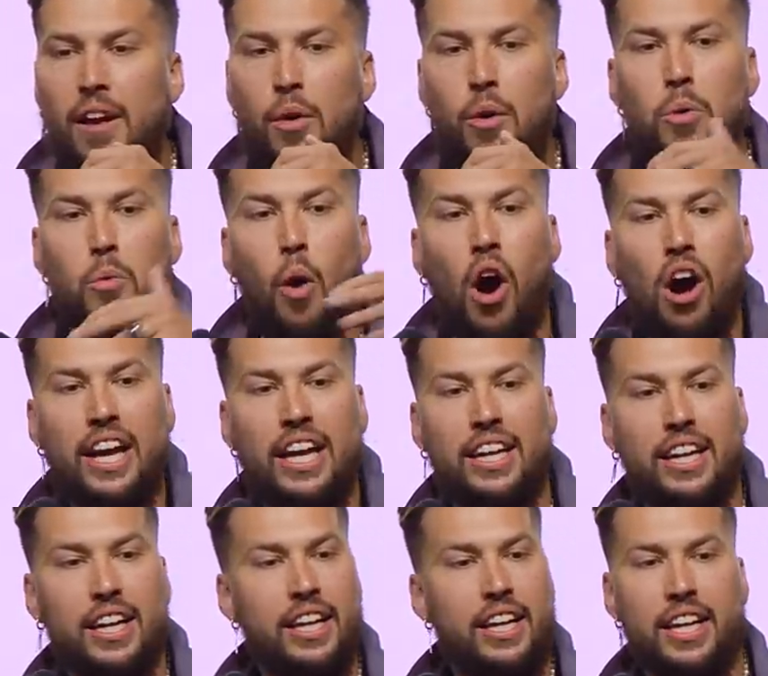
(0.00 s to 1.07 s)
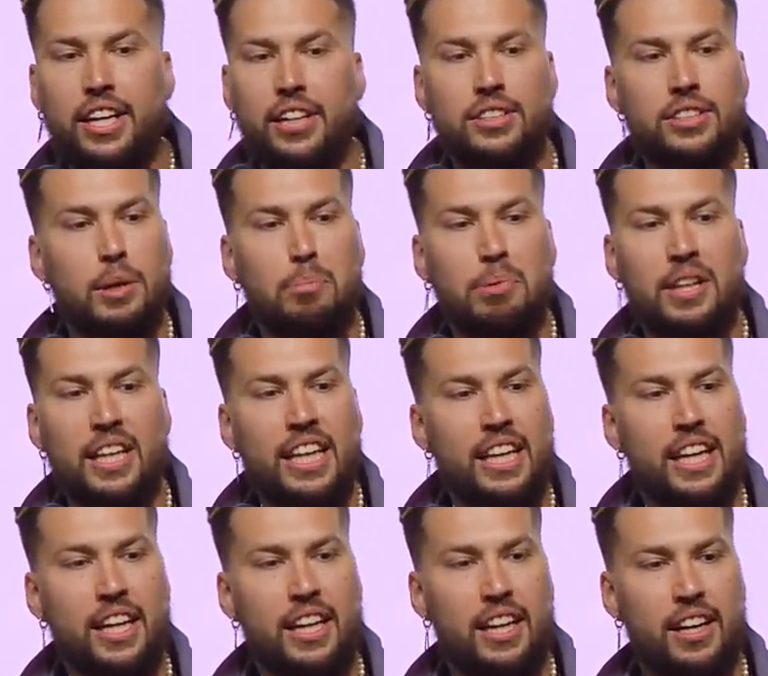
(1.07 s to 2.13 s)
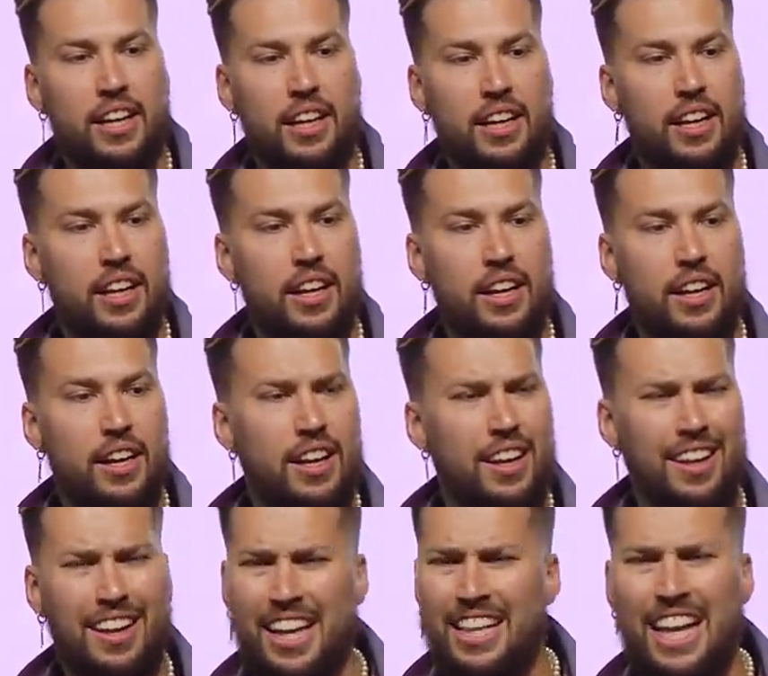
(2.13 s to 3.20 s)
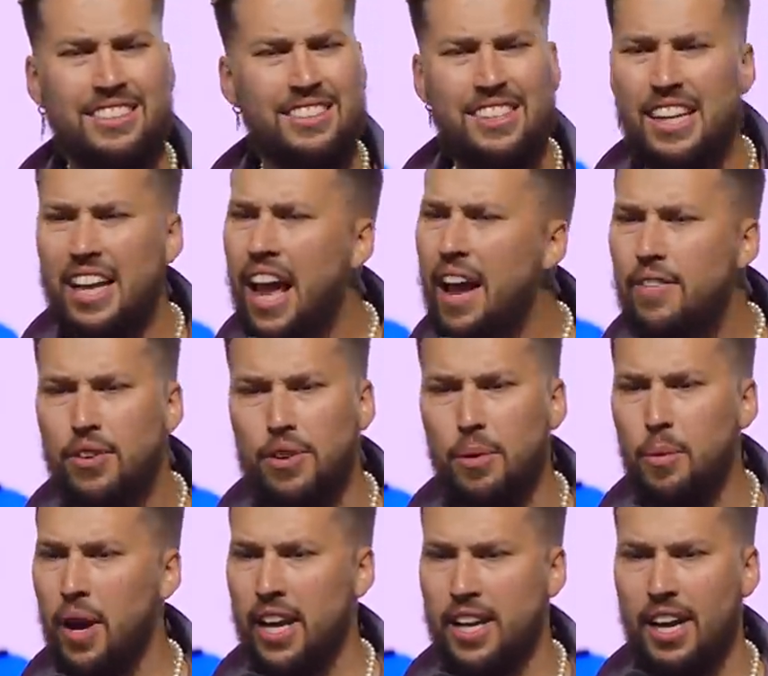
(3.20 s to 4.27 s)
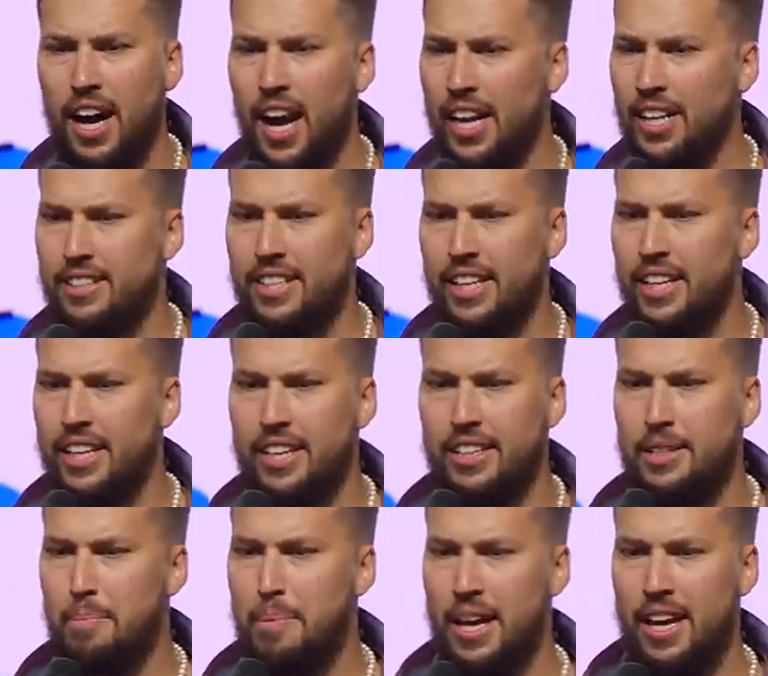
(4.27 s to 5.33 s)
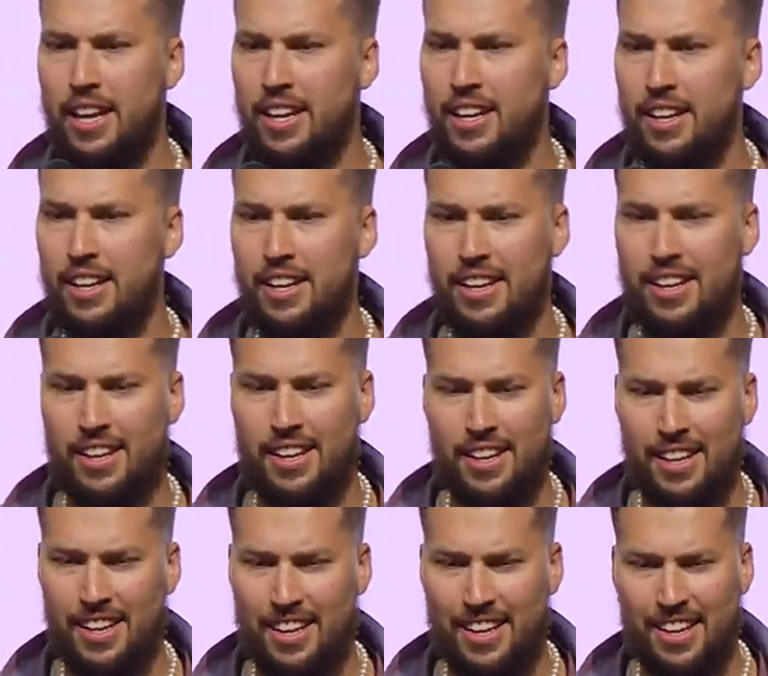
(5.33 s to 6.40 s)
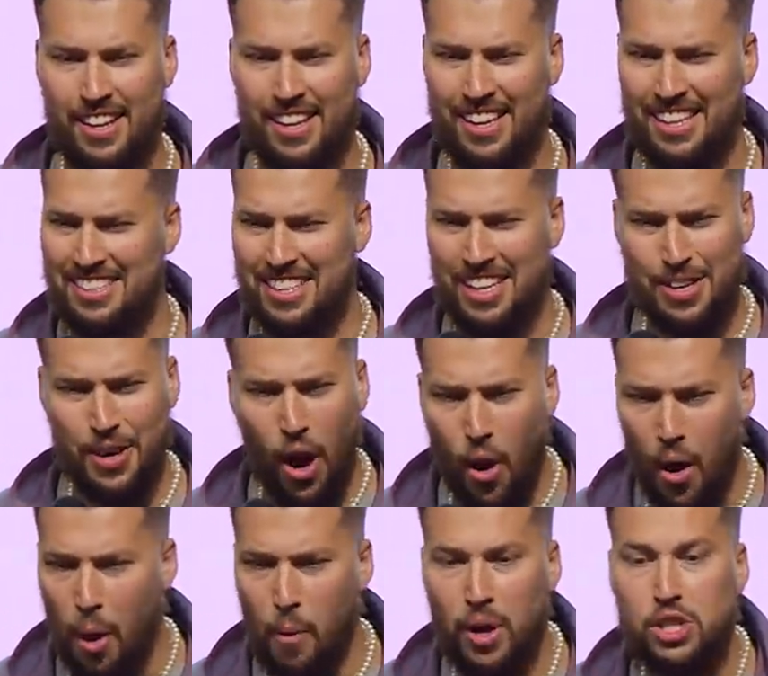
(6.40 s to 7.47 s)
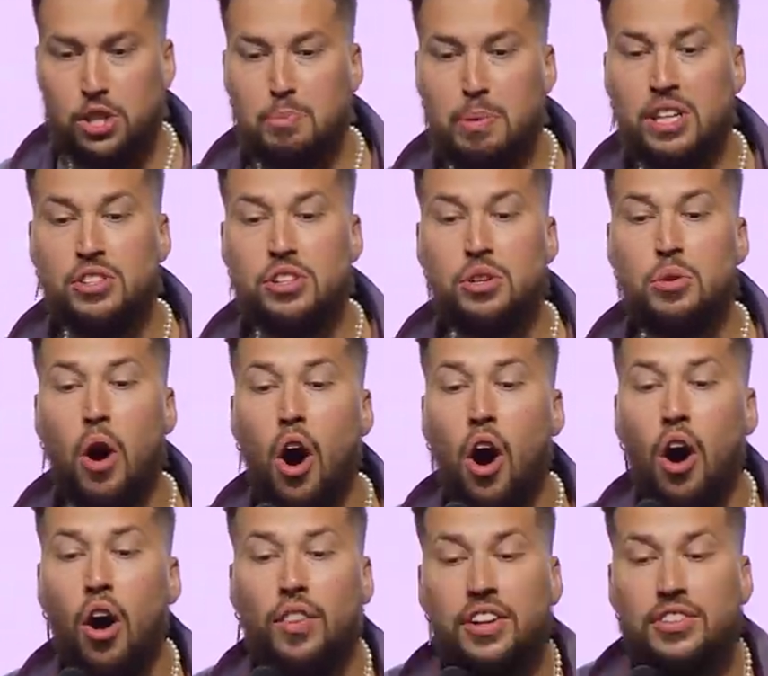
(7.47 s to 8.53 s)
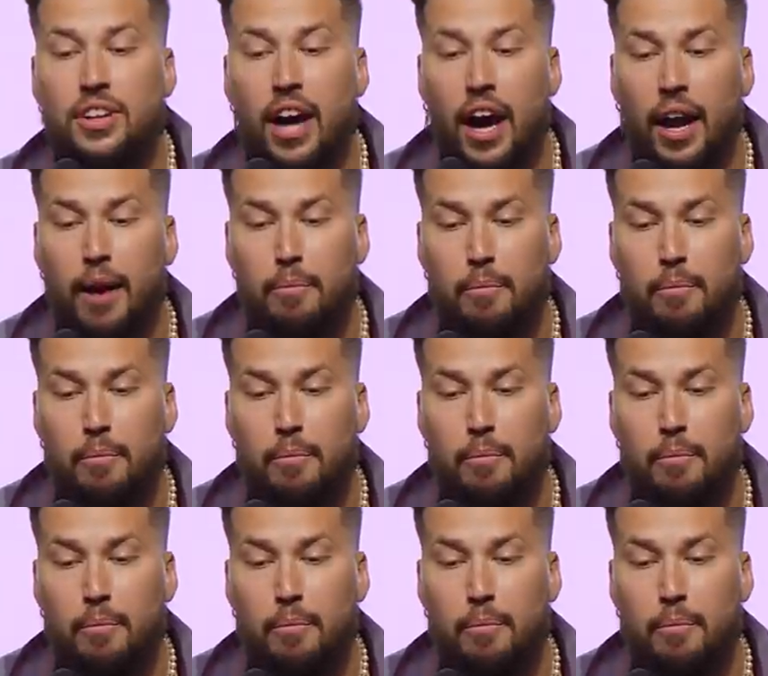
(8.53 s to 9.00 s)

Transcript: Walking in here depleted, and that's never the way God intended it to be. He said, no, I want to speak to you all the time.